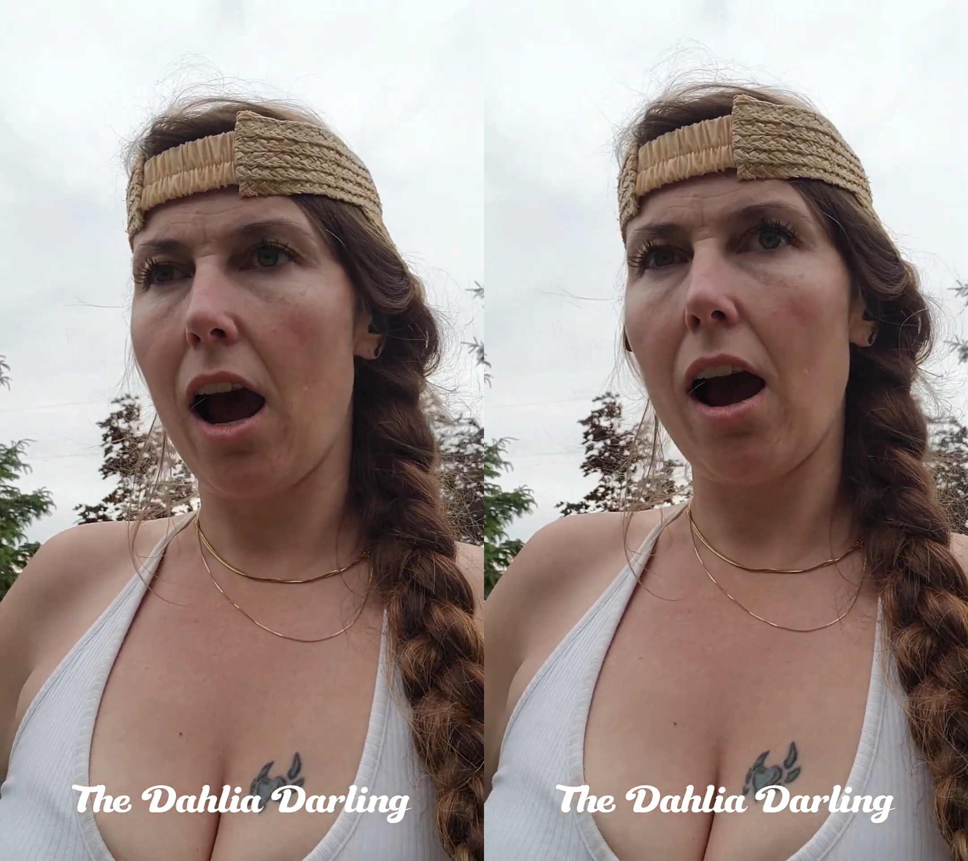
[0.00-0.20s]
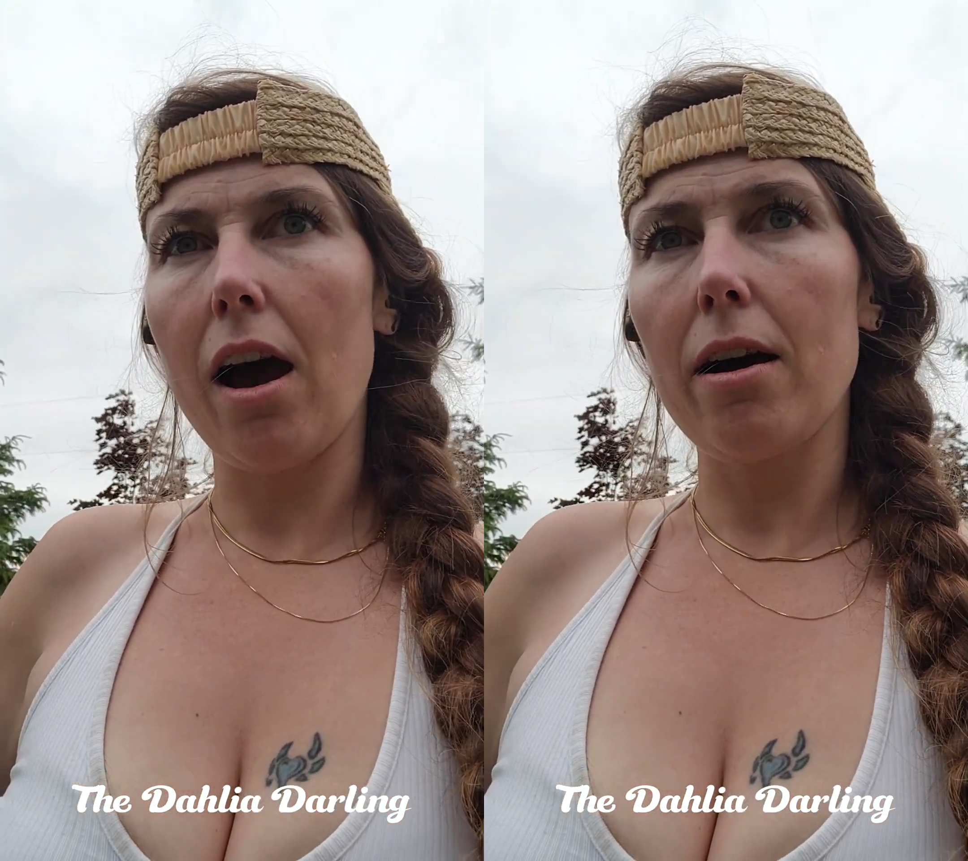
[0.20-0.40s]

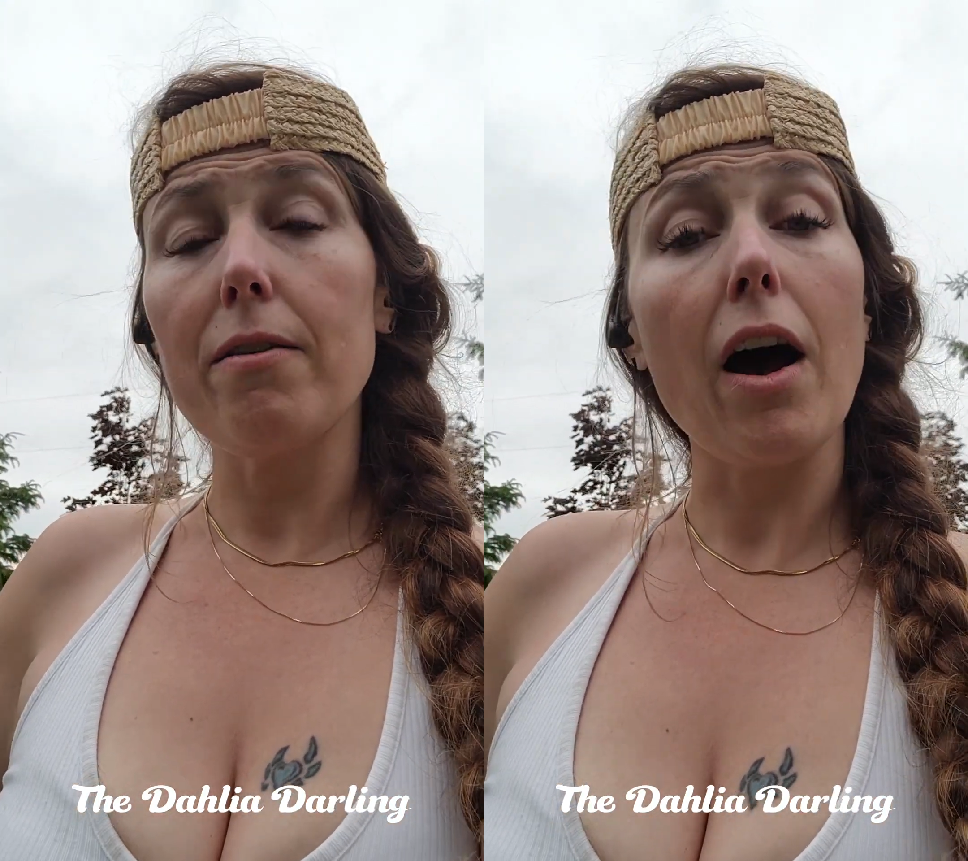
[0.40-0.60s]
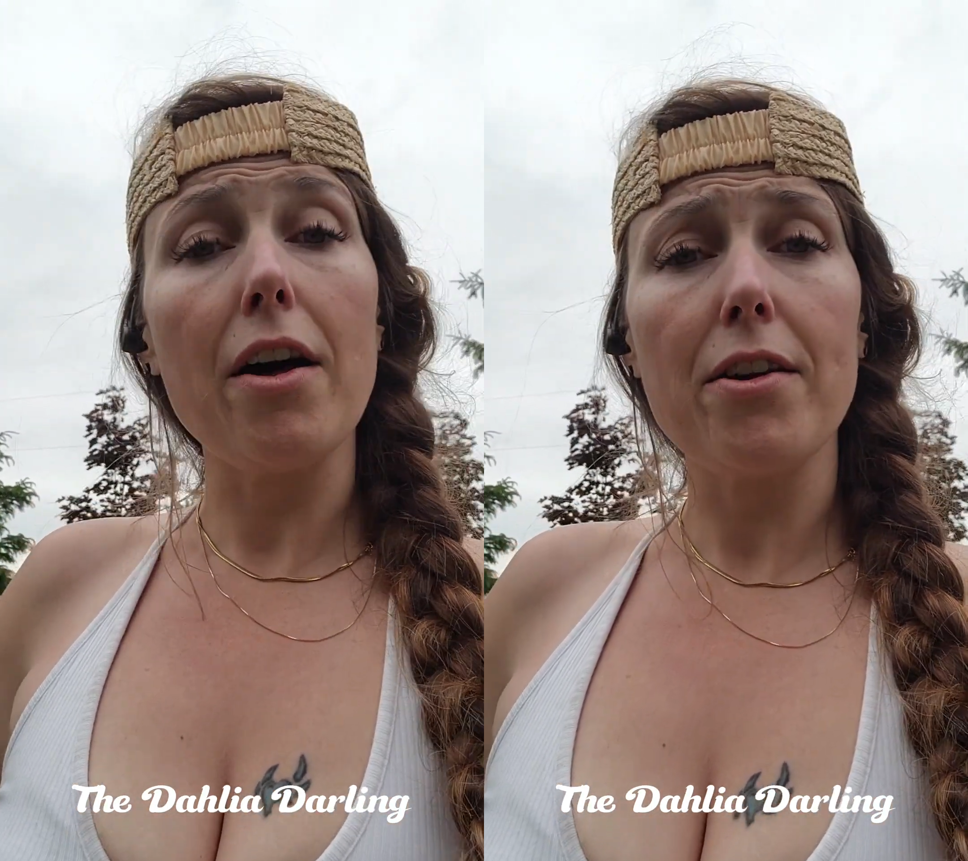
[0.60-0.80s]

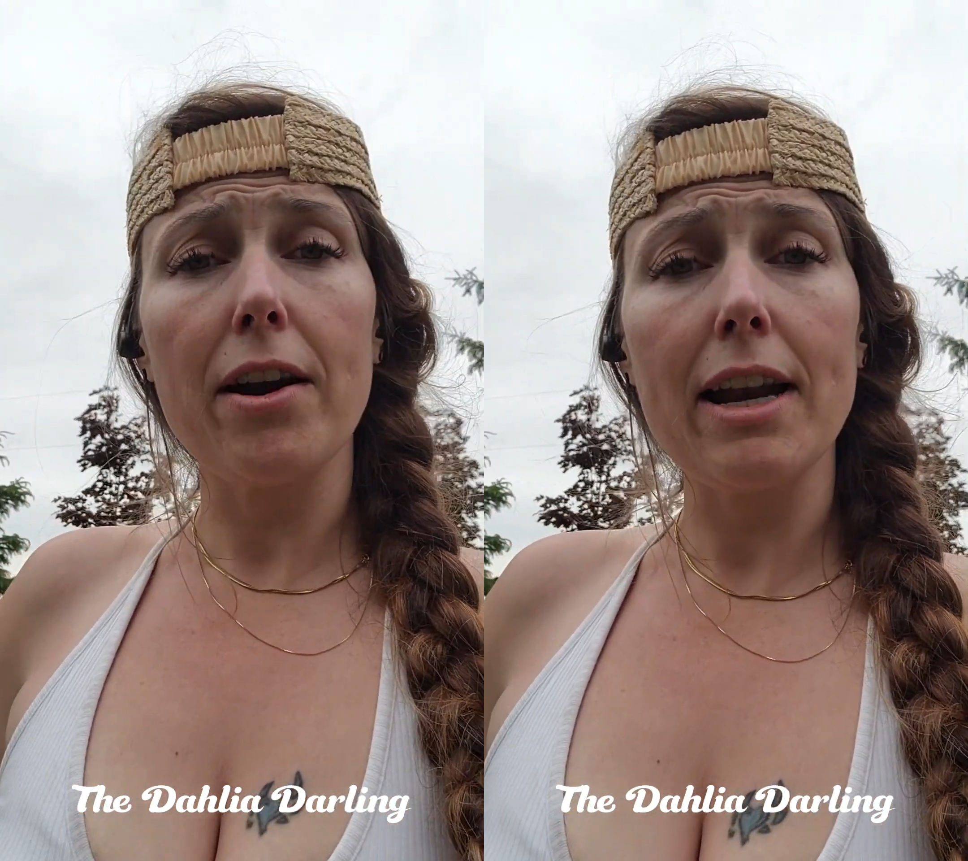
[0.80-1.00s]
of other